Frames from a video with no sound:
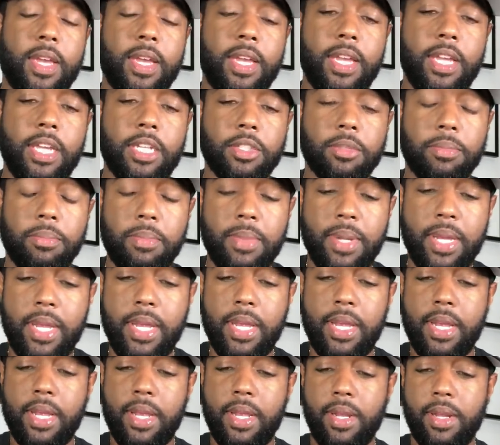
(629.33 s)
is
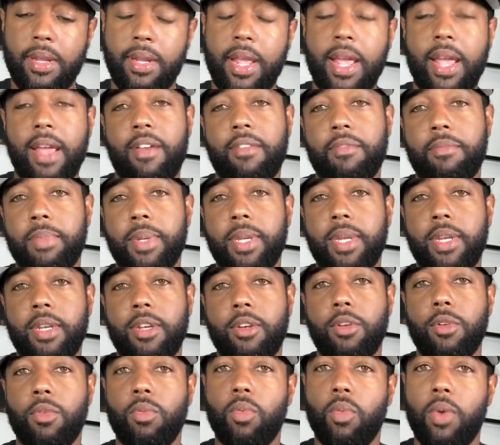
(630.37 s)
men have
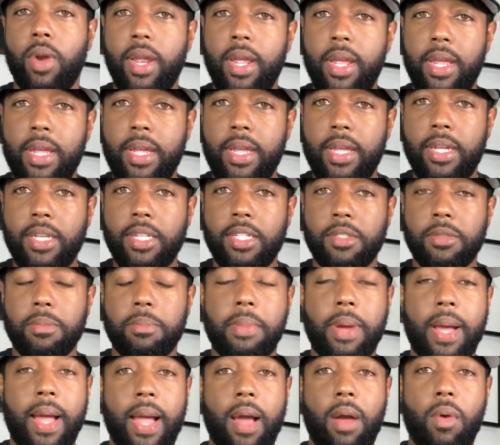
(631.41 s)
been raised
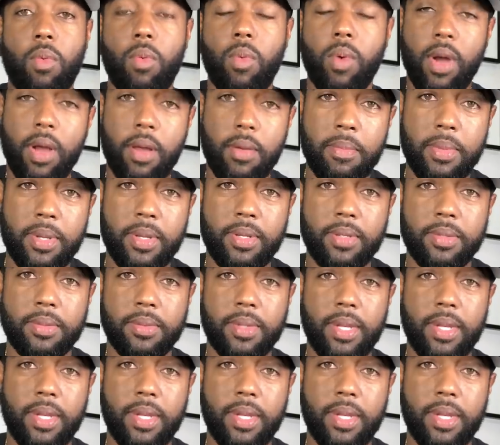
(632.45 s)
by a woman